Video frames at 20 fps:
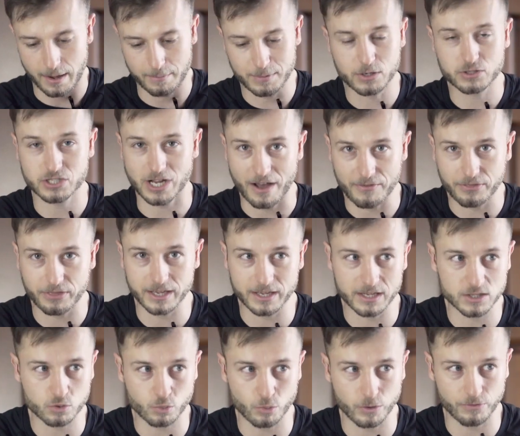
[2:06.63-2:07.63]
Because I
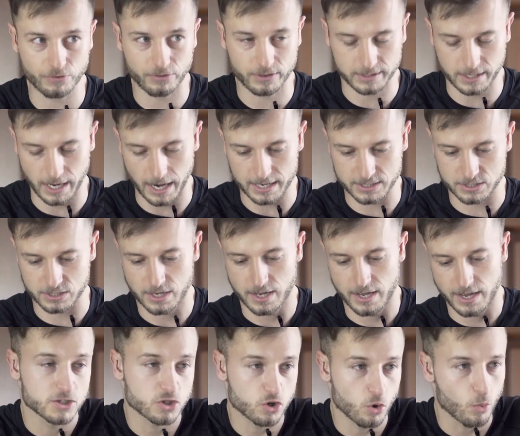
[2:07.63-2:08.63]
think it's worth it, guys.
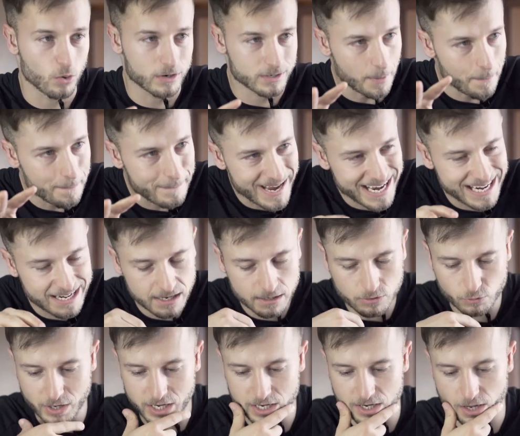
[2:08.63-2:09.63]
So the main
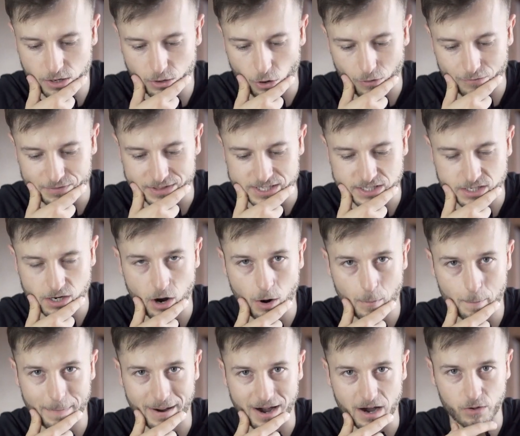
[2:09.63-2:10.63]
ingredient of this
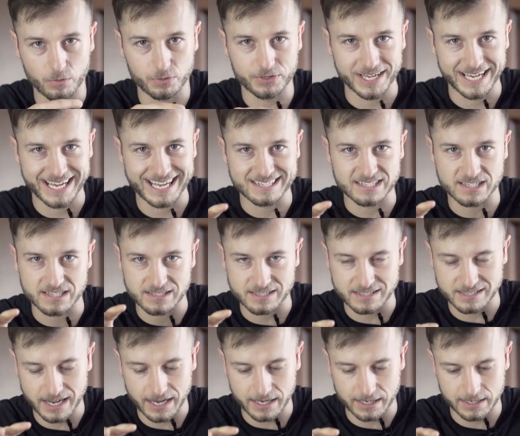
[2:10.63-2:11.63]
compound is
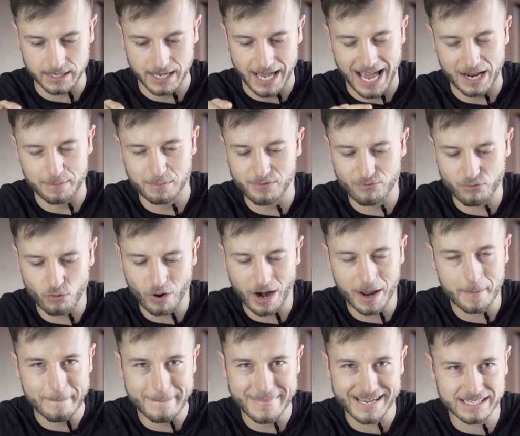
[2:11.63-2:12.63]
zinc, and before
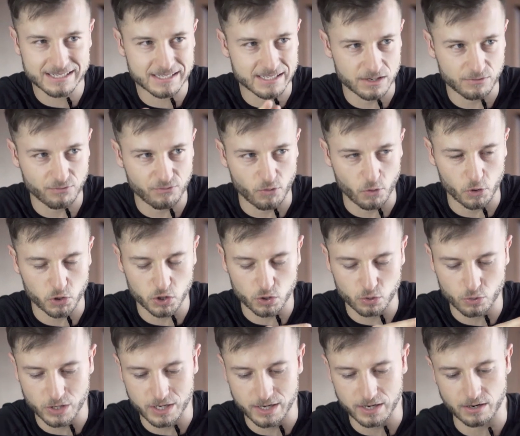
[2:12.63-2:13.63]
I mix it for
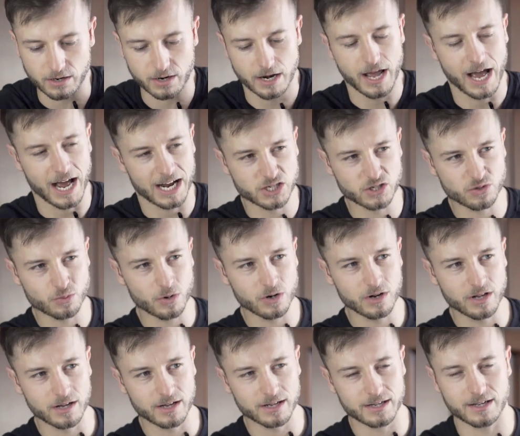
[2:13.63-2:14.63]
you here, I just
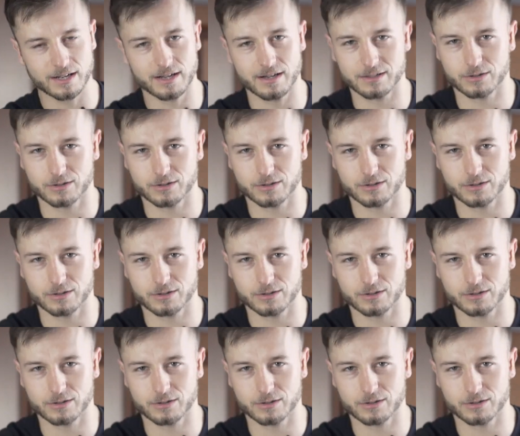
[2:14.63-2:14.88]
wanna